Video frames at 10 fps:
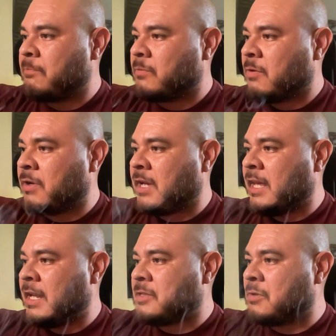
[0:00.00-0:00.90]
We're gonna get
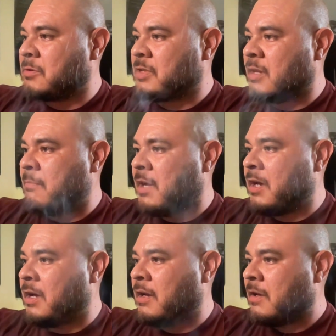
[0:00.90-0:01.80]
into some
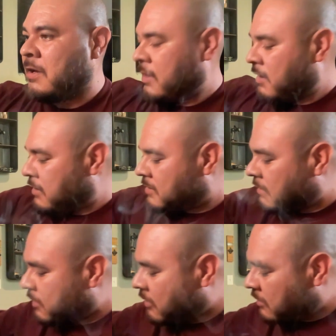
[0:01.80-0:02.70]

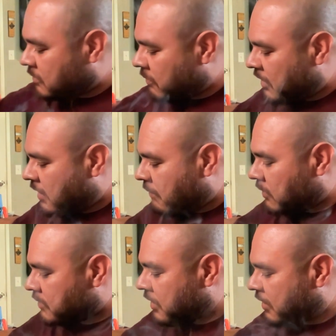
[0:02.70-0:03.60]
nursery
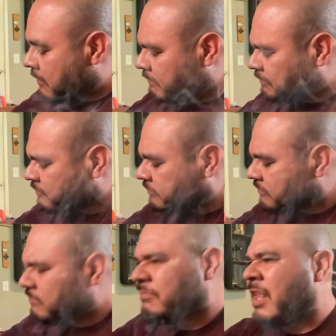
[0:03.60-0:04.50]
numbers here.
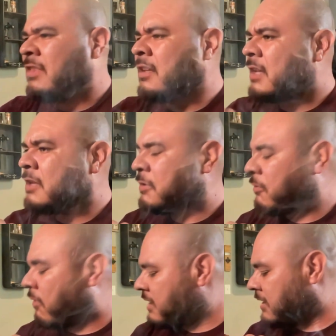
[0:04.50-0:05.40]
Not too
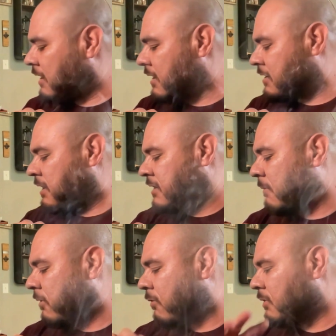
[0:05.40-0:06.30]
crazy this time
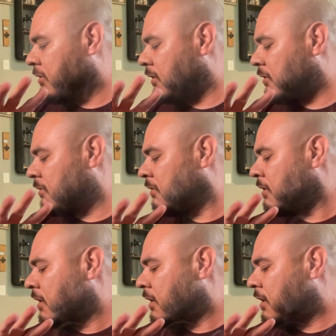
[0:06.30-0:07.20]
around. We're gonna do a little
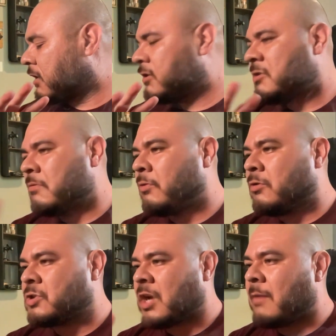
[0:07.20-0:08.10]
consumable
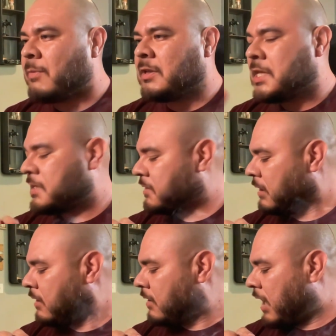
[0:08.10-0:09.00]
shopping list
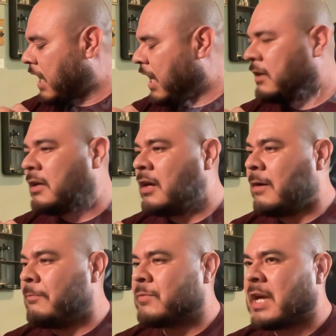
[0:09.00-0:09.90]
and
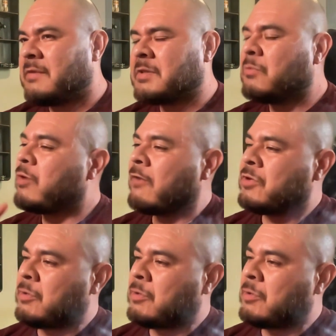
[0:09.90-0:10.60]
kind of some revenue